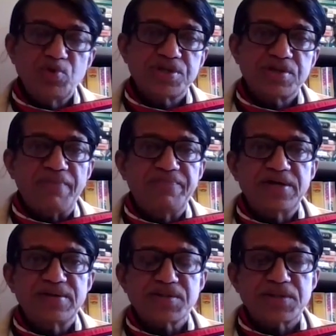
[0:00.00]
which is
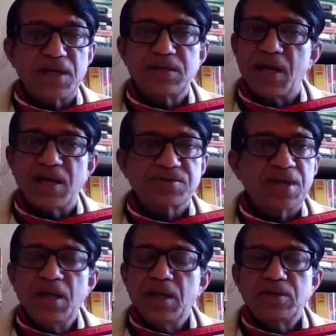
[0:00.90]
roughly translated
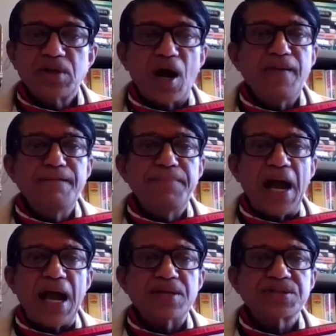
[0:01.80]
as time
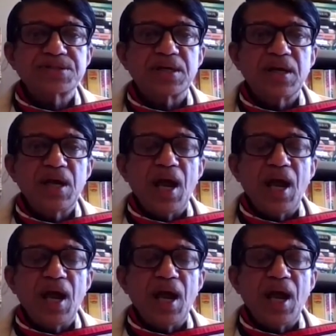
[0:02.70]
past